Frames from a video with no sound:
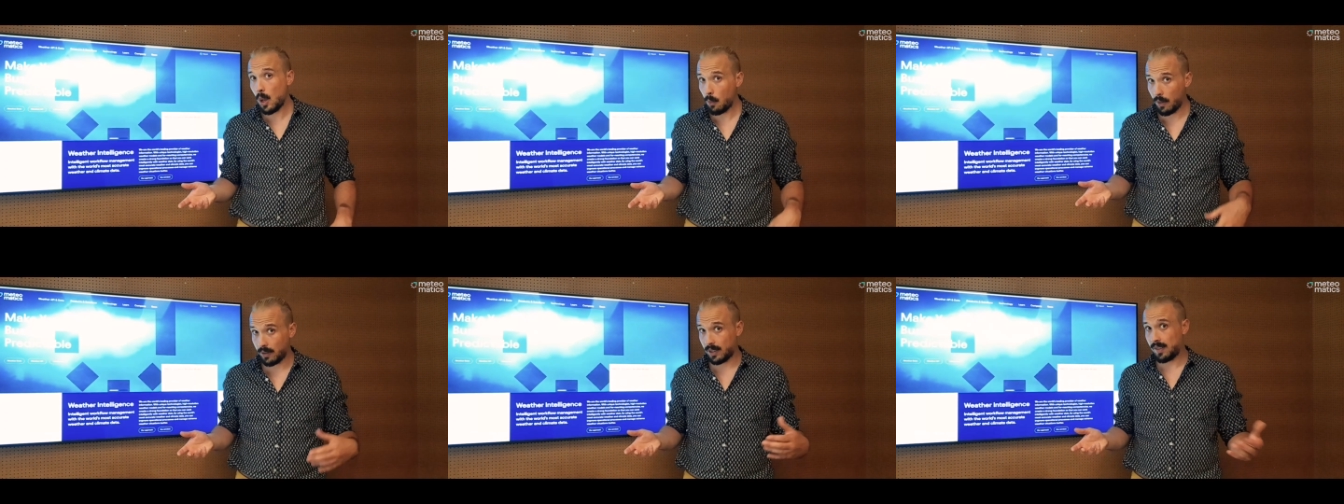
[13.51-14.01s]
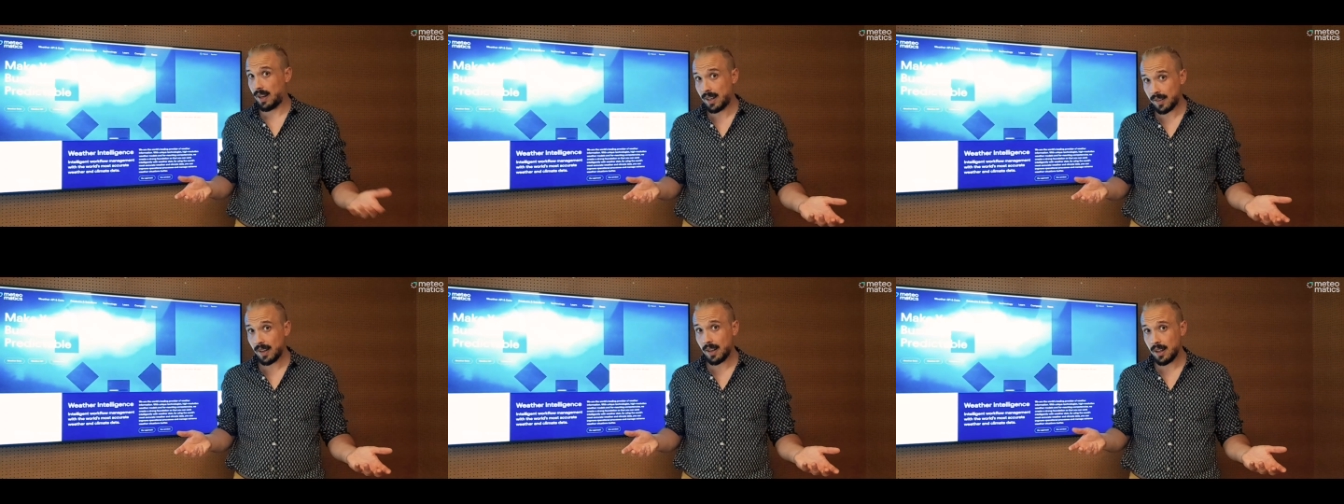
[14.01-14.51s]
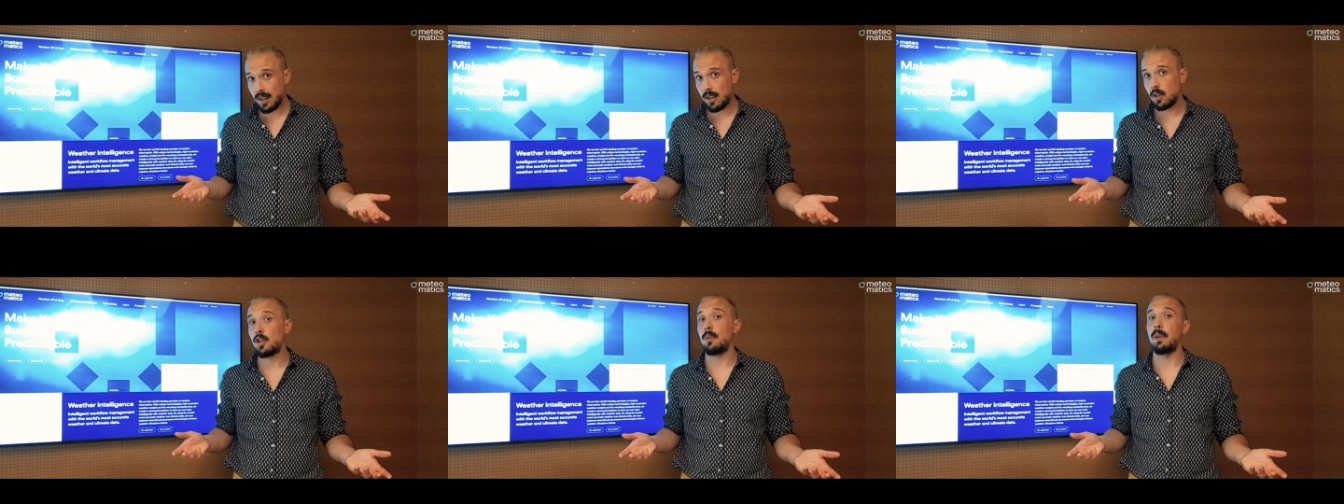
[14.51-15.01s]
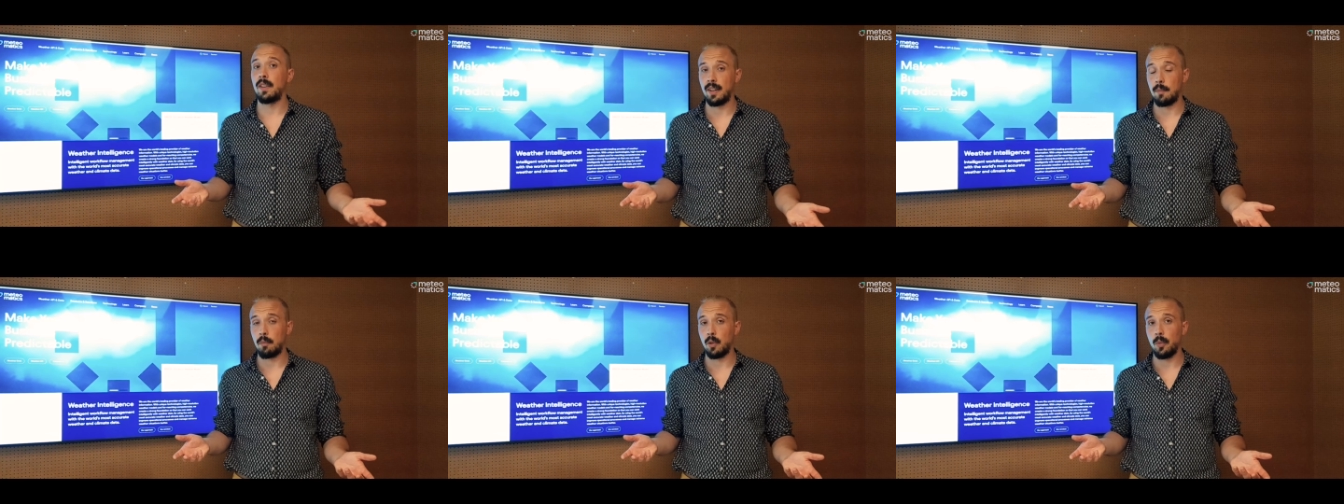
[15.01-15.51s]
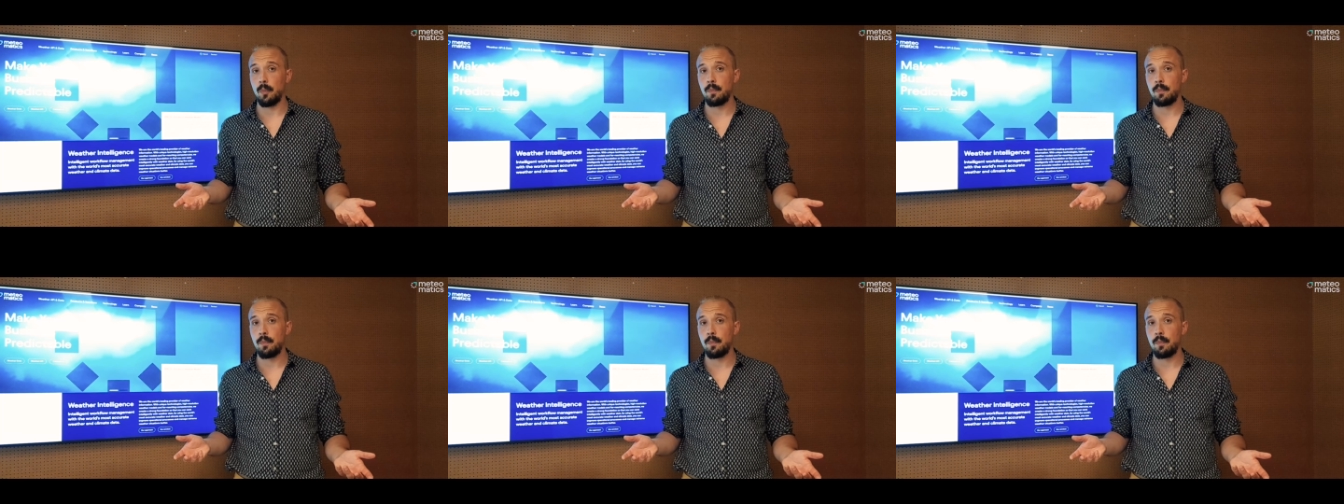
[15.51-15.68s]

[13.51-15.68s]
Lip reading: weather data should be simple.